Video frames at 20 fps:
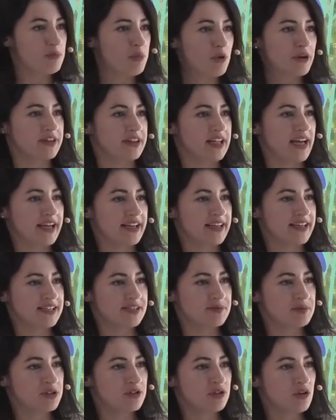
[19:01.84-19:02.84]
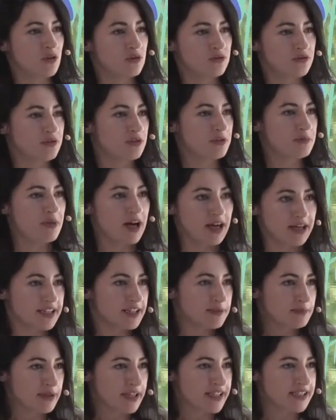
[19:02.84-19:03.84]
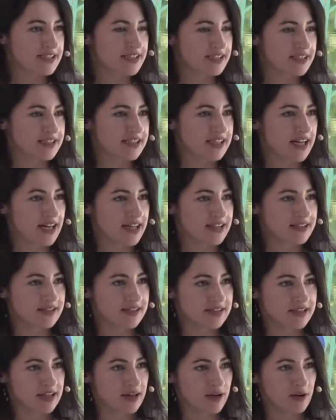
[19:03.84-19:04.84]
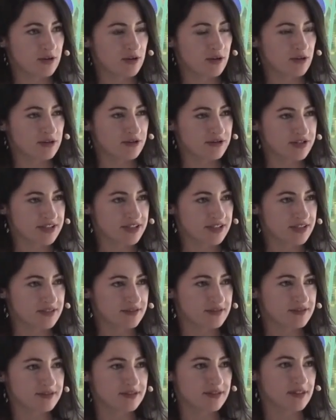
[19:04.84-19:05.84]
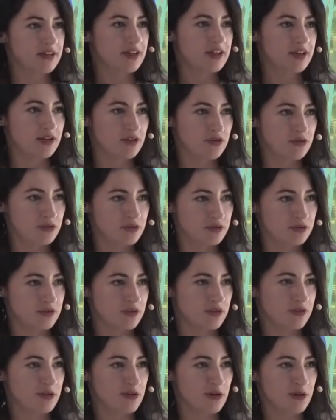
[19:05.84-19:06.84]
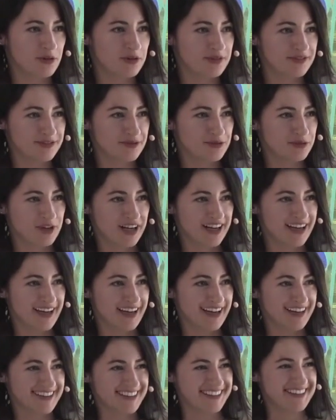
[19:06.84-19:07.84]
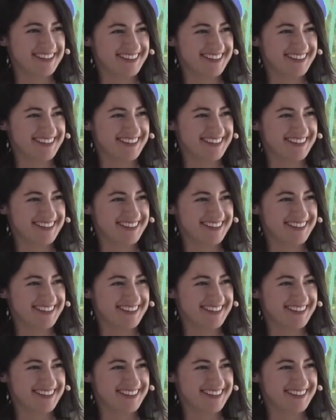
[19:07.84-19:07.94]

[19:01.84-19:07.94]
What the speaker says: Point9 has been known for marketplaces, SaaS, now all of a sudden food-grown foie gras.